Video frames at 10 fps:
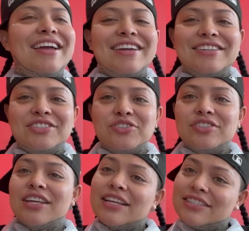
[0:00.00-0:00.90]
And she
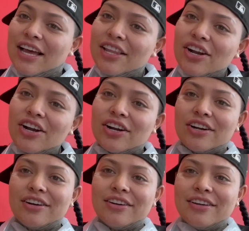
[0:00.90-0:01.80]
was like, tell
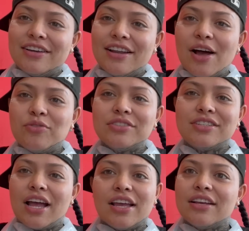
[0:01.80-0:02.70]
her. And I
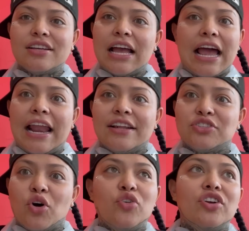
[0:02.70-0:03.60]
was like, and I
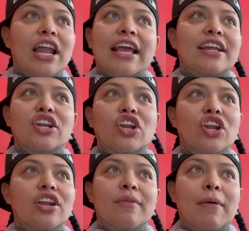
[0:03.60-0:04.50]
told her, like,
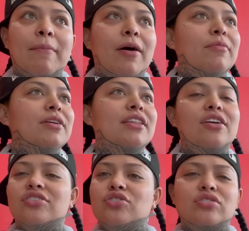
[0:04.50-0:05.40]
my mom looked
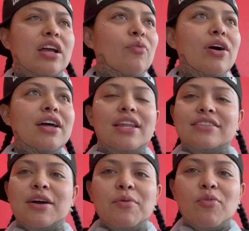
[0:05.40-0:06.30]
at her and she was like, what?
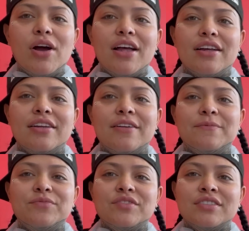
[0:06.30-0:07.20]
Like, tell me what?
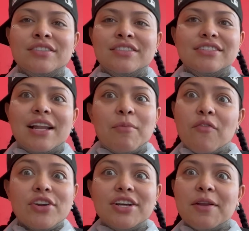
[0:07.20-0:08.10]
And I'm
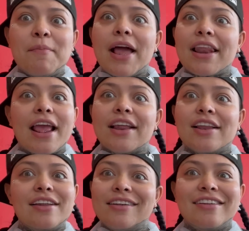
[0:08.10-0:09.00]
over here in the back like,
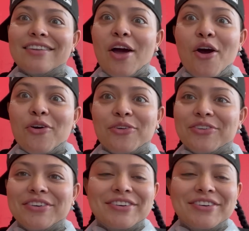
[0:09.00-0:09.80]
no.